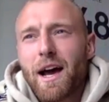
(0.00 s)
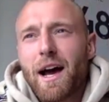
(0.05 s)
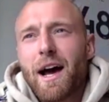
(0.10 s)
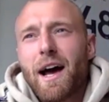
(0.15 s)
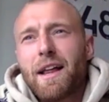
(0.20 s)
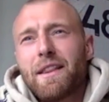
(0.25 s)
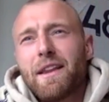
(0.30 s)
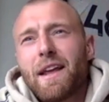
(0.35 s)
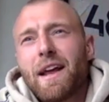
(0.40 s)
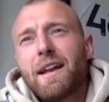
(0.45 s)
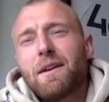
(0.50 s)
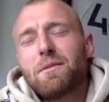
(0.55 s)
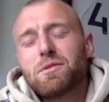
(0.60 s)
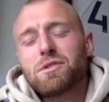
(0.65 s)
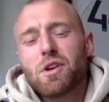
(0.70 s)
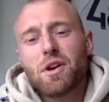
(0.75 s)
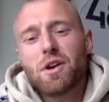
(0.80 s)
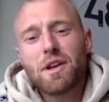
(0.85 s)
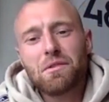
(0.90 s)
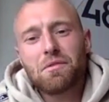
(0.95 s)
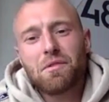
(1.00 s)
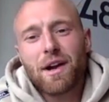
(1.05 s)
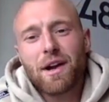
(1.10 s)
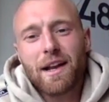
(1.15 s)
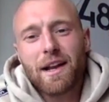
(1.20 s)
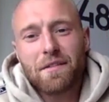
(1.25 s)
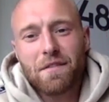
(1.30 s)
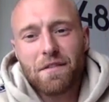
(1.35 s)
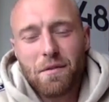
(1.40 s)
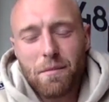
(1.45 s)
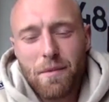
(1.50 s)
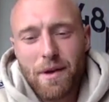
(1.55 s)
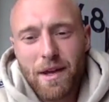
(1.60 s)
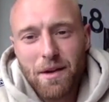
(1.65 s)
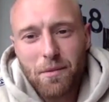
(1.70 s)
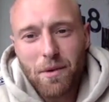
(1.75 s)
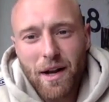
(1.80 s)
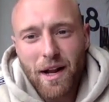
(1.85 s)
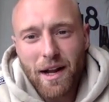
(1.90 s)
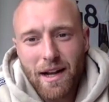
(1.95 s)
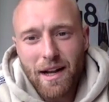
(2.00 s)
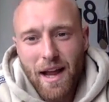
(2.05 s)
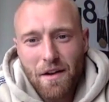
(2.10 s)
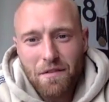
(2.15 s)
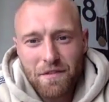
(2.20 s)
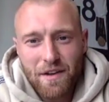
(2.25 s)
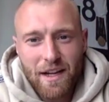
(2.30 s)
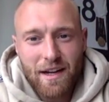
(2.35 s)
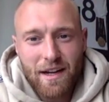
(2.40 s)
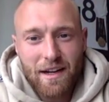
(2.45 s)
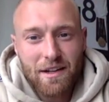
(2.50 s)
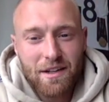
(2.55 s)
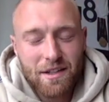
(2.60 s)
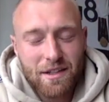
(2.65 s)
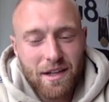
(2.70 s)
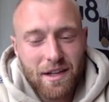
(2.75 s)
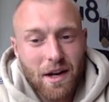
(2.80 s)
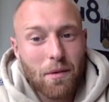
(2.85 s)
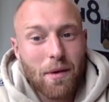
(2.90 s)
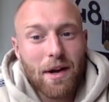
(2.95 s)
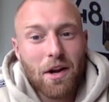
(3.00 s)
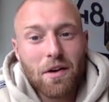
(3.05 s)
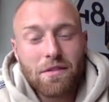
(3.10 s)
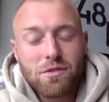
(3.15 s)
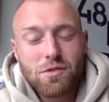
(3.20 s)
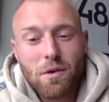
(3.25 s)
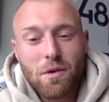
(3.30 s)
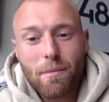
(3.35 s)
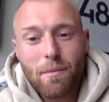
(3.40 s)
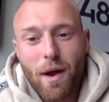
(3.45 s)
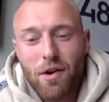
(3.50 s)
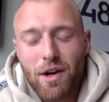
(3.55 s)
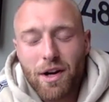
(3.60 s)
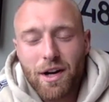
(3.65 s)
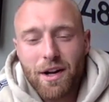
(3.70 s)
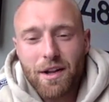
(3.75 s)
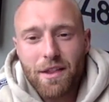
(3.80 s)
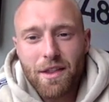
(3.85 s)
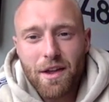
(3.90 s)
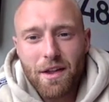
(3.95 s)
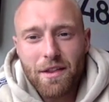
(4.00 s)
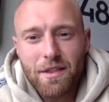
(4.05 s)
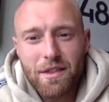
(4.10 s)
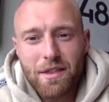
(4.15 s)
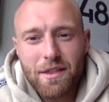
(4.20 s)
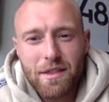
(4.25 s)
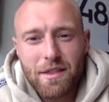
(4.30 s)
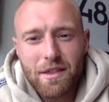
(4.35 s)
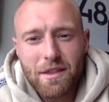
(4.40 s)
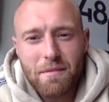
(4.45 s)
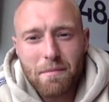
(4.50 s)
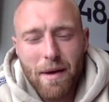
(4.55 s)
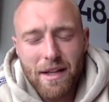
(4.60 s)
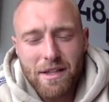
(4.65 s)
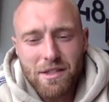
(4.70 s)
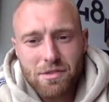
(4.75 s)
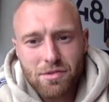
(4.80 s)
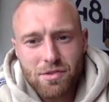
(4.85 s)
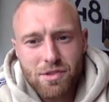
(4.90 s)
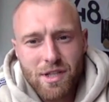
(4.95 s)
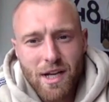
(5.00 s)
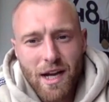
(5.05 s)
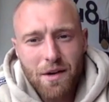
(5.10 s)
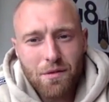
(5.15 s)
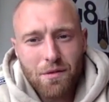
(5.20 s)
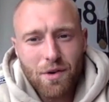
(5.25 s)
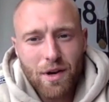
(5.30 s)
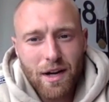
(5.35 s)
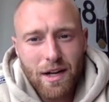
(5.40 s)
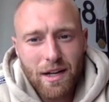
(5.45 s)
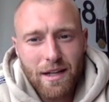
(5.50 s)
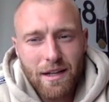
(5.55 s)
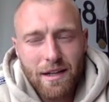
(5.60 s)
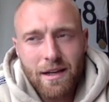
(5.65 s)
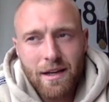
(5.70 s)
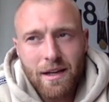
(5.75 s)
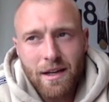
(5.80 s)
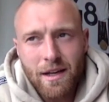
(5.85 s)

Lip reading: And then it was only really for me when I left England and I went over to America that the mental side really